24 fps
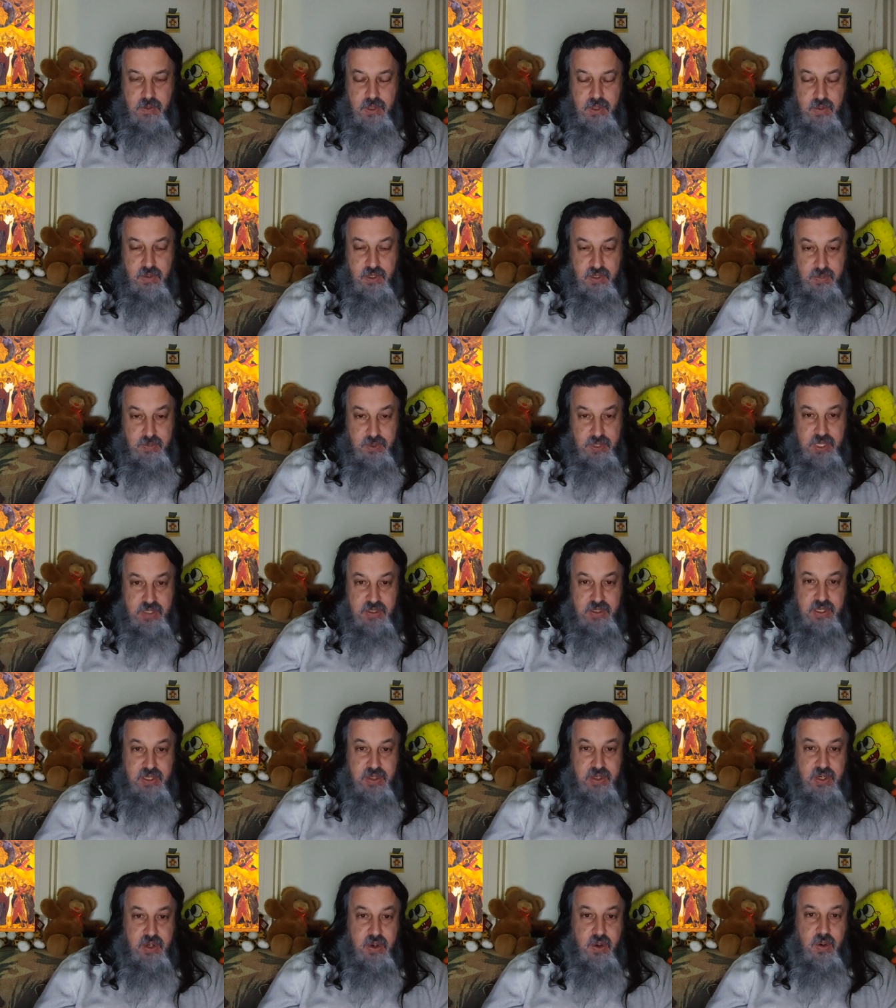when there was a
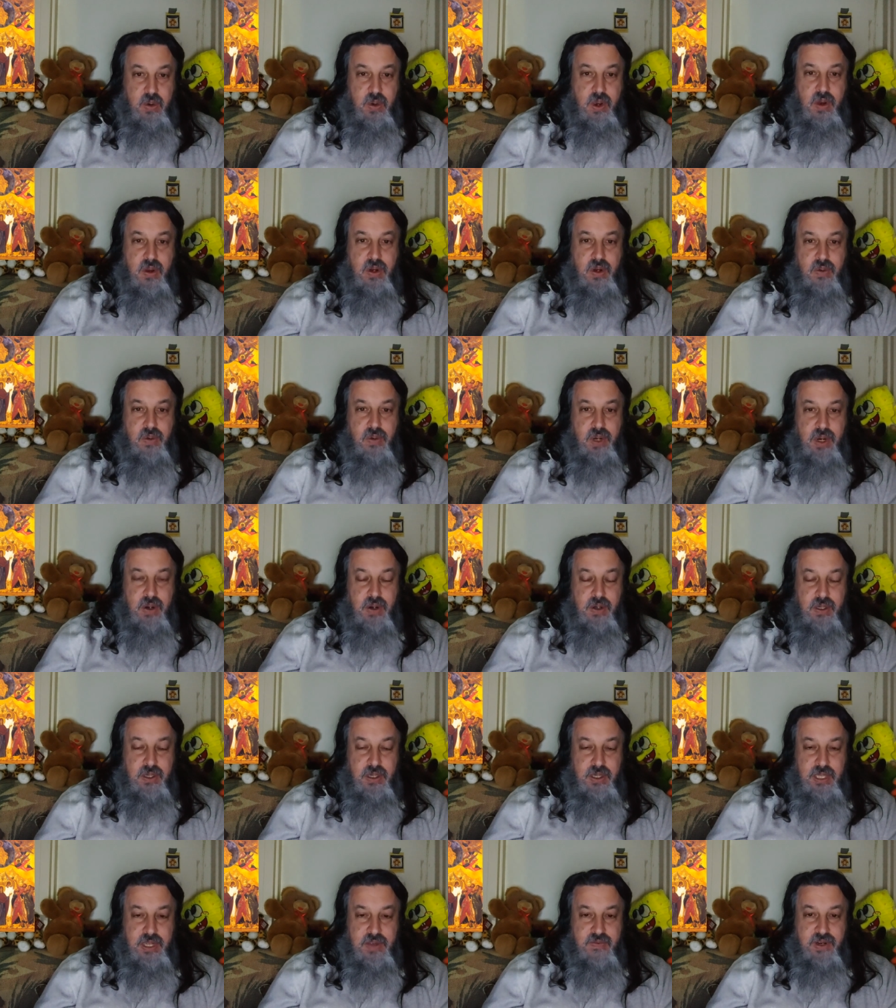blizzard, you'd go out
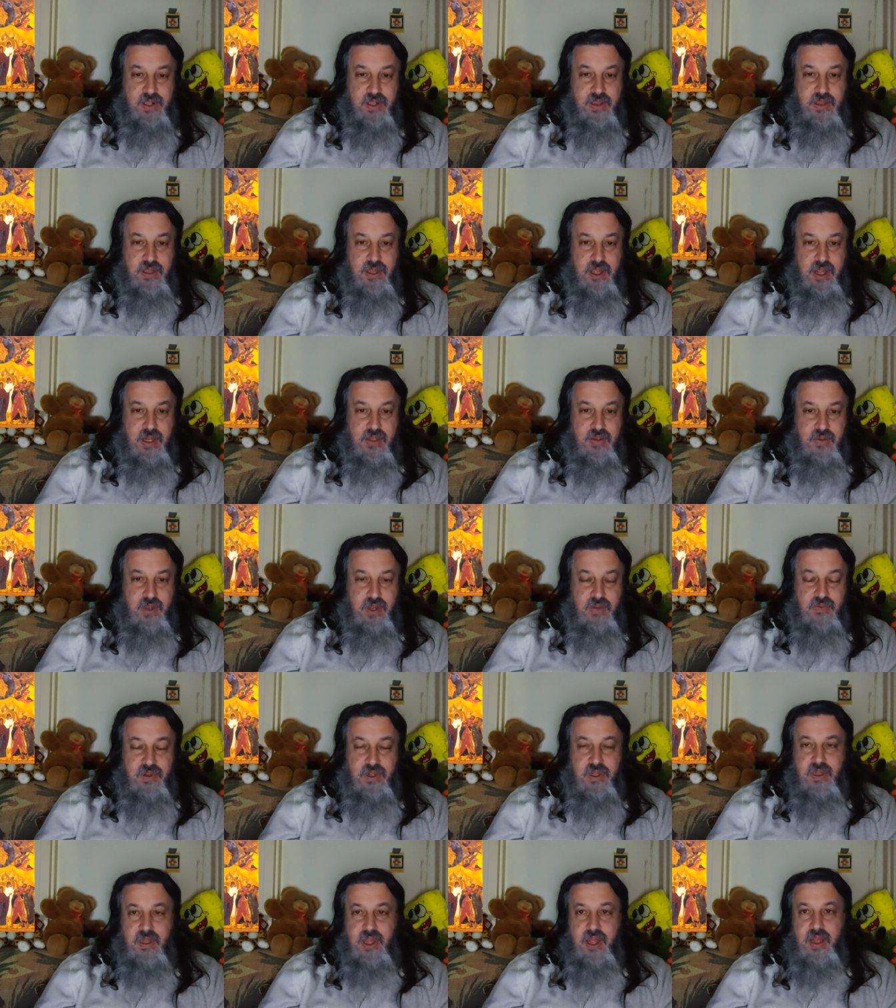around eleven o'clock,
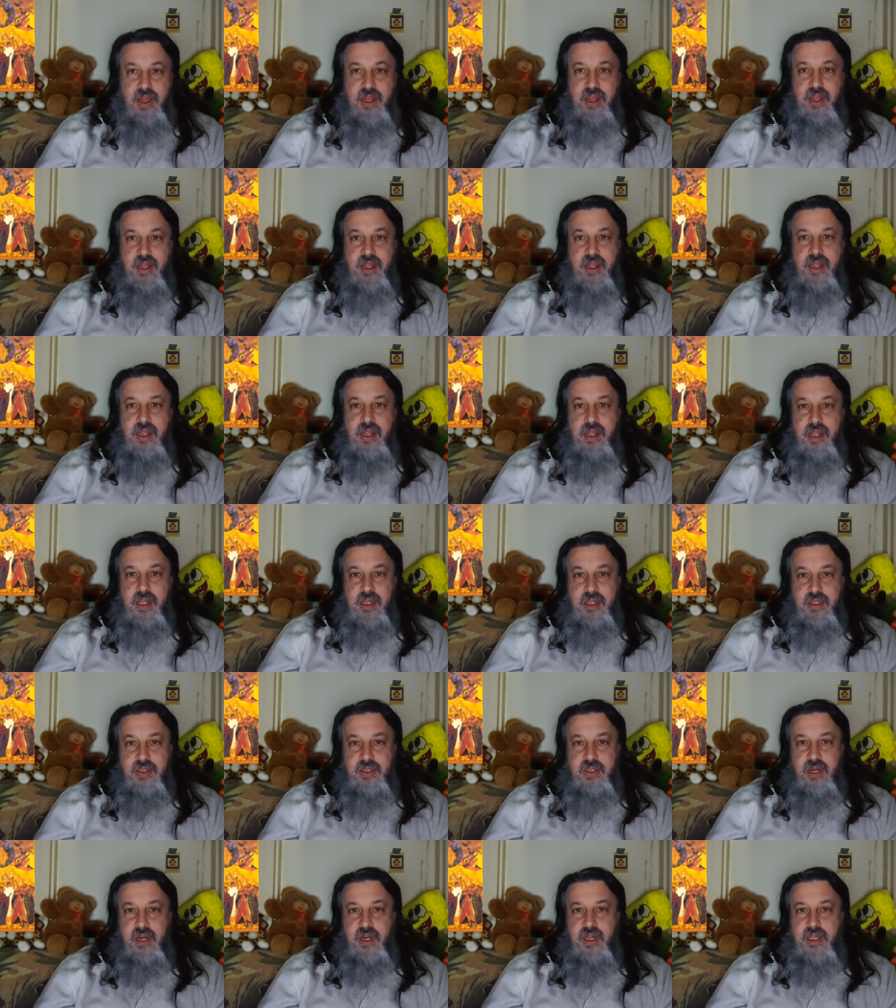twelve o'clock
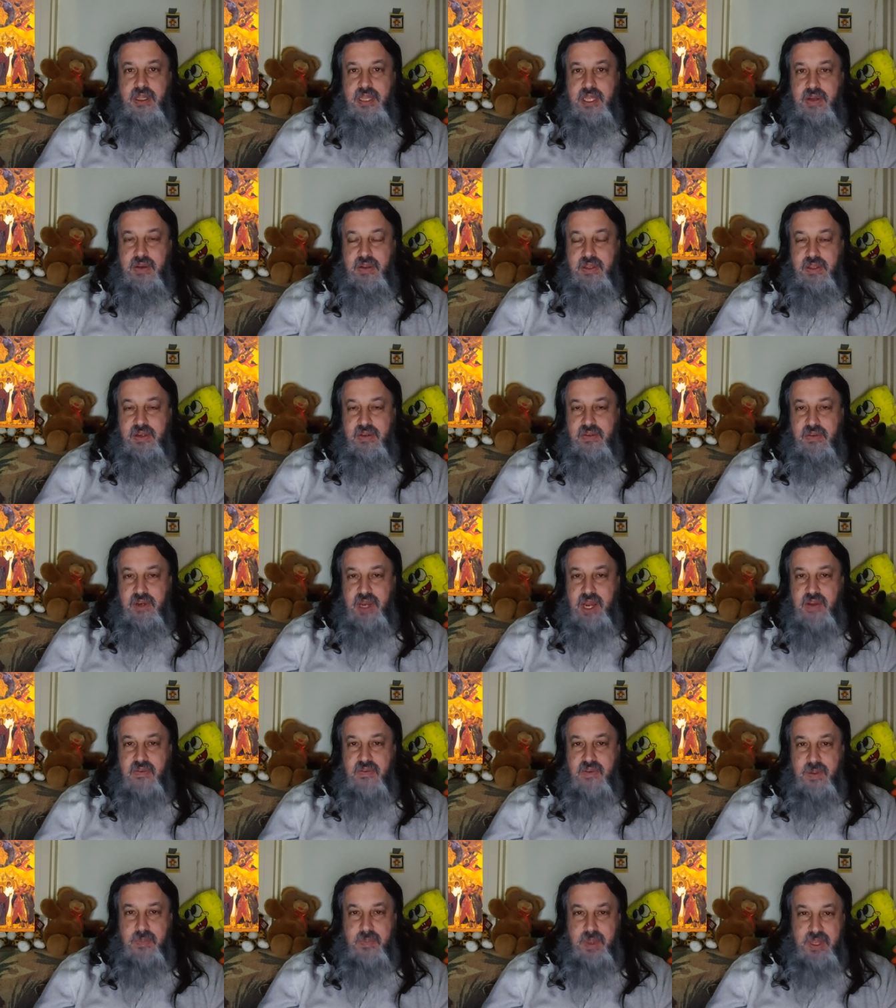to start clearing the
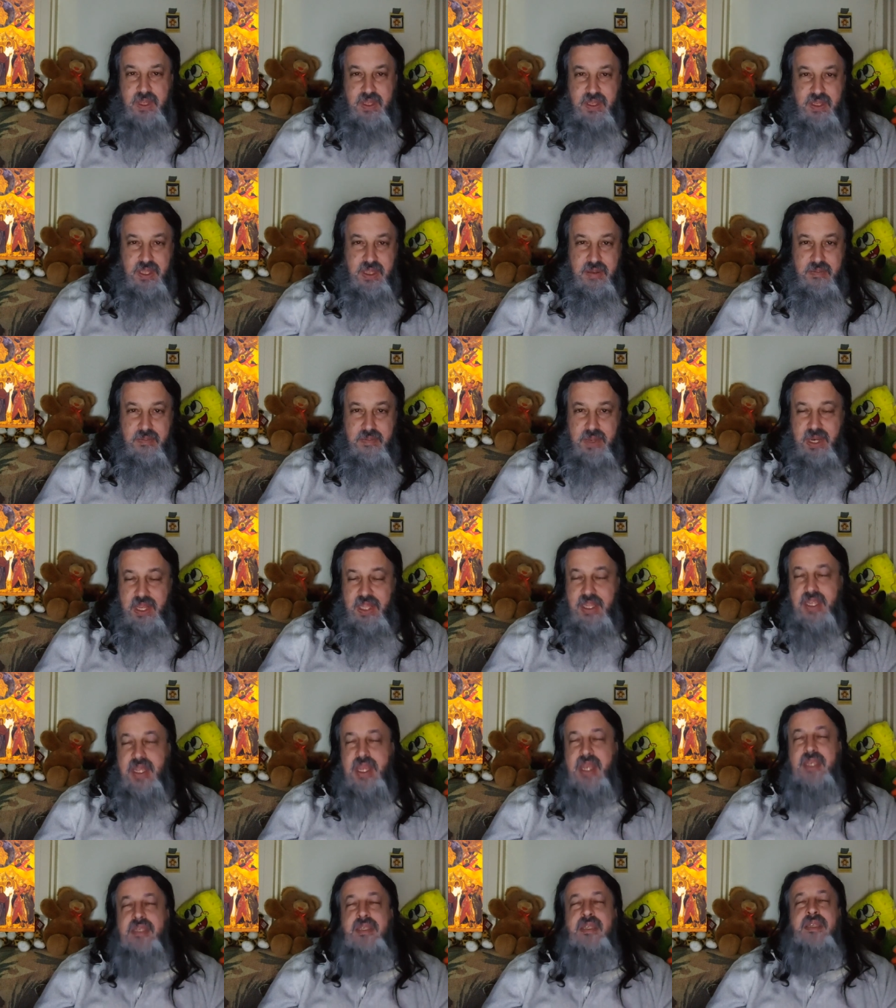driveway. But in many
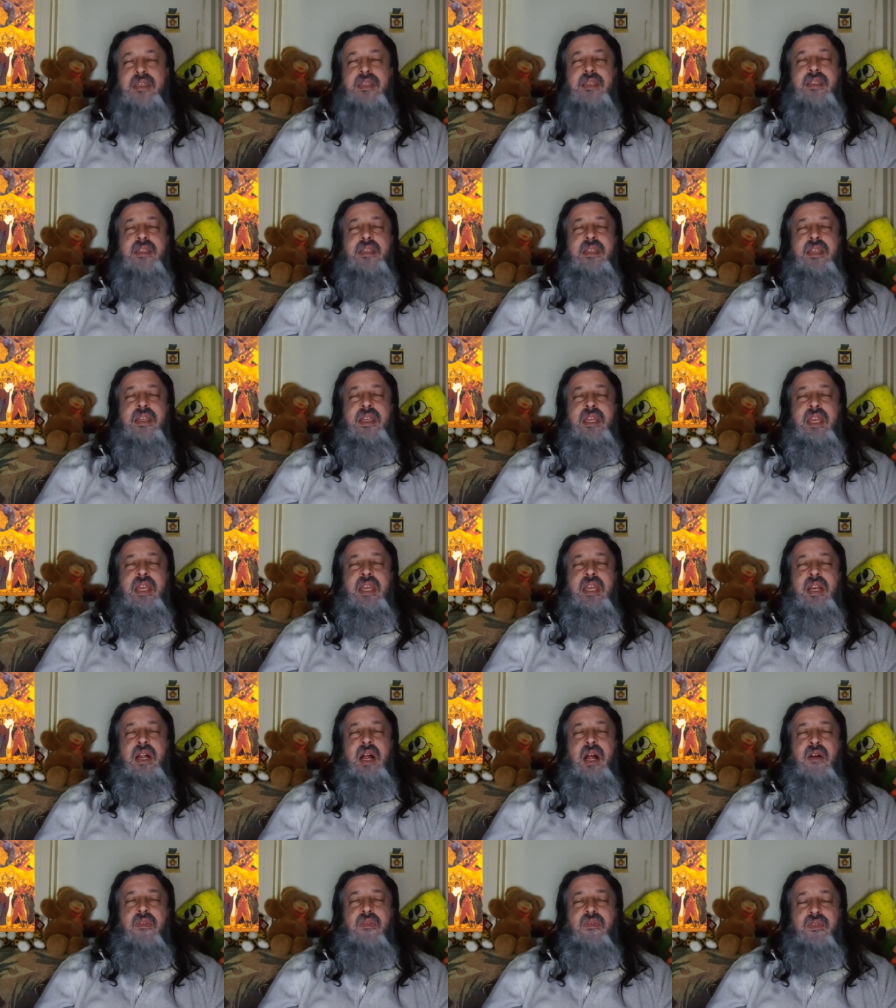cases, it,
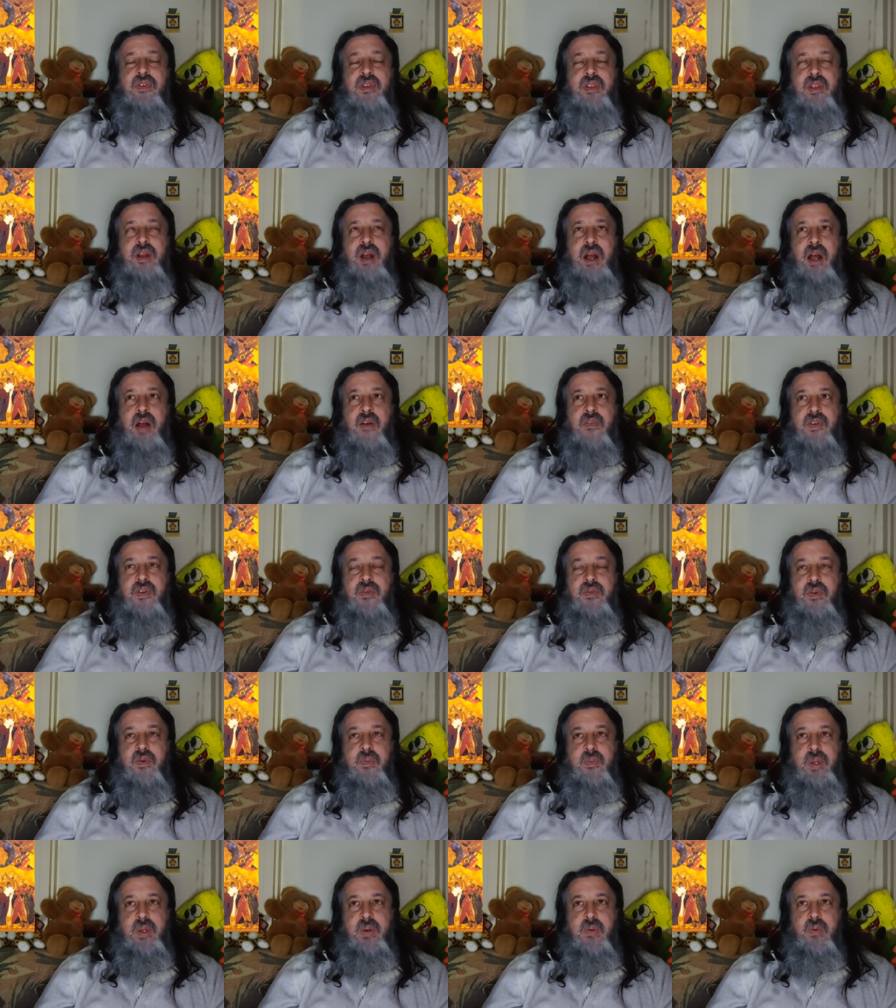it off, often
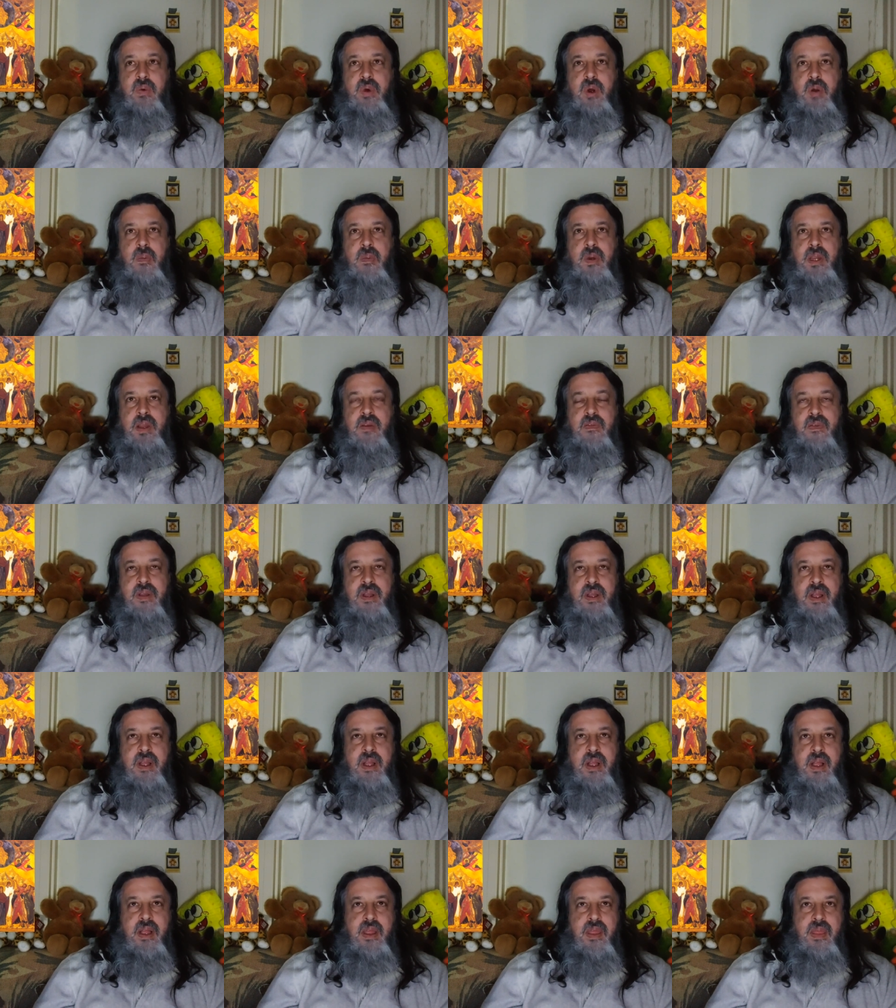would be warm enough
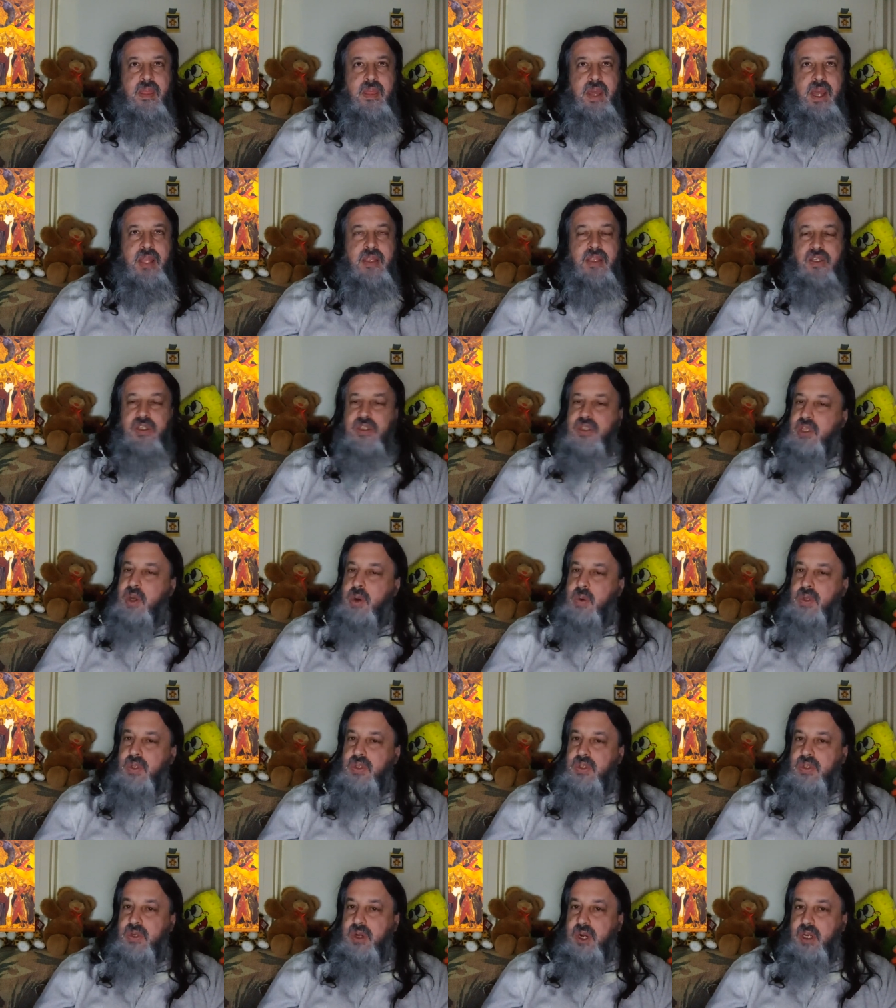that the snow
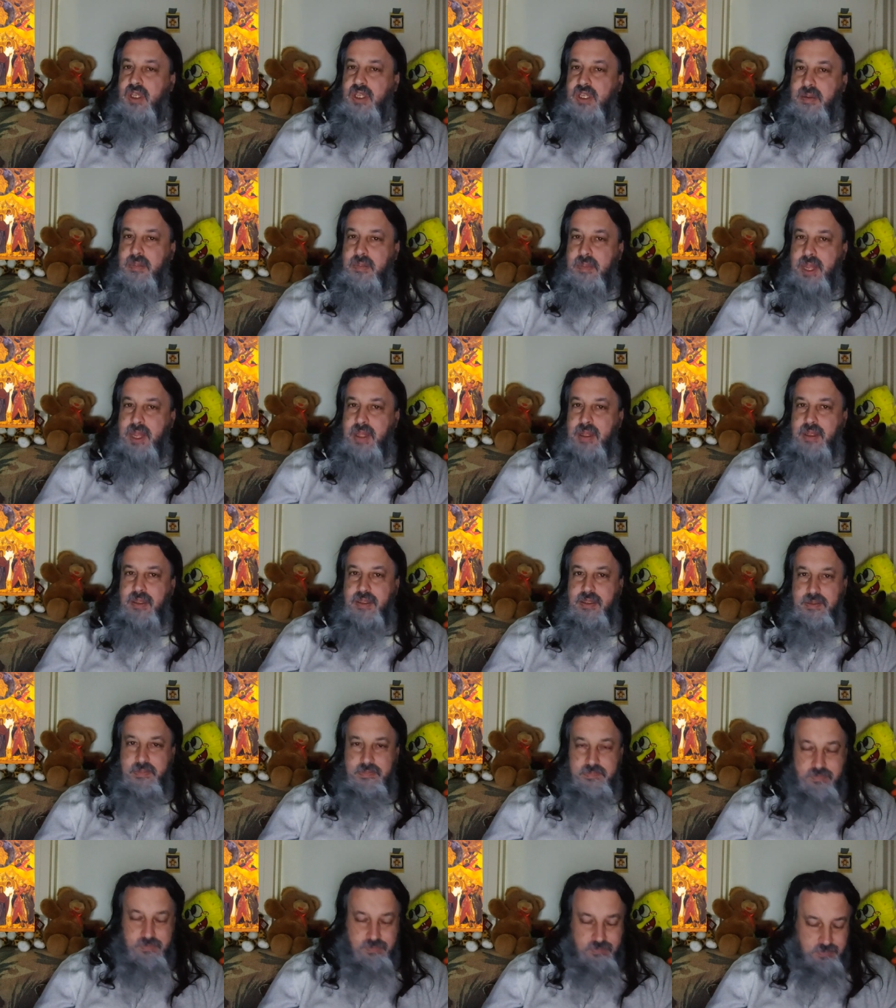would start to melt.